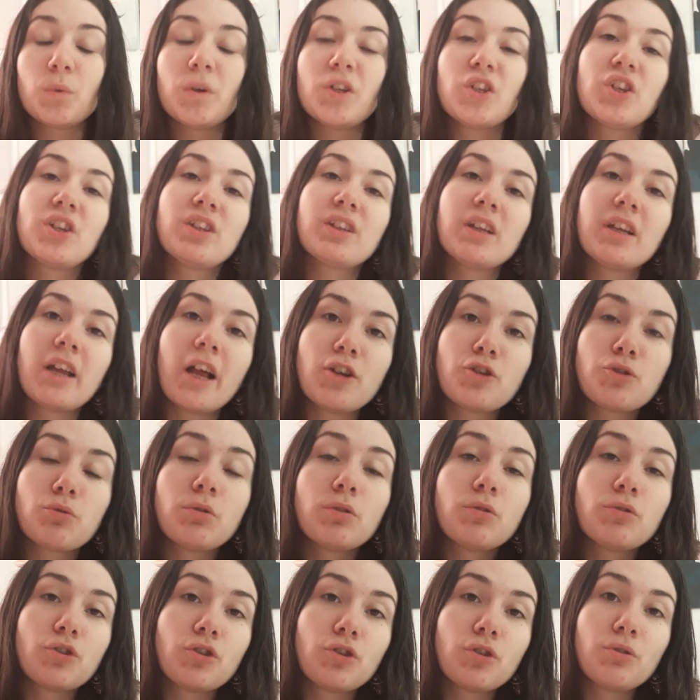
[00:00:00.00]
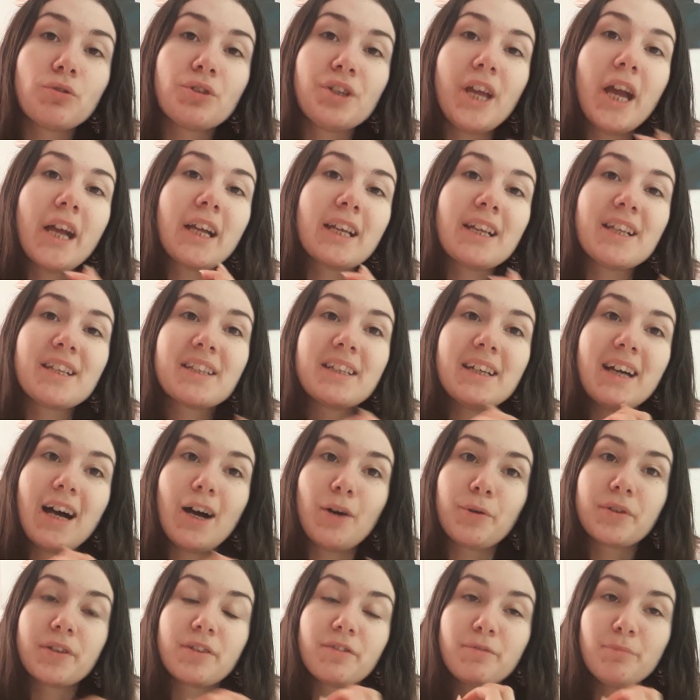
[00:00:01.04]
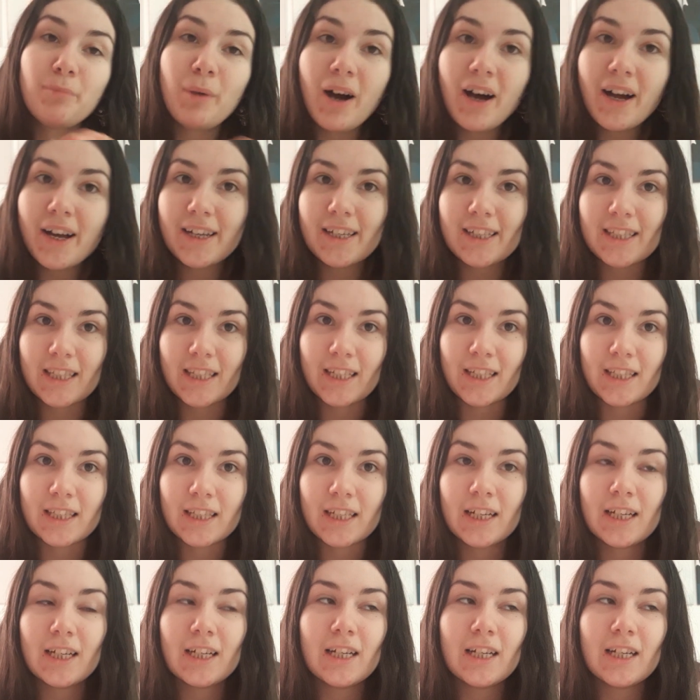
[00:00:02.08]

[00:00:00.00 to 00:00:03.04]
which in the natural zodiac is the house of Pisces.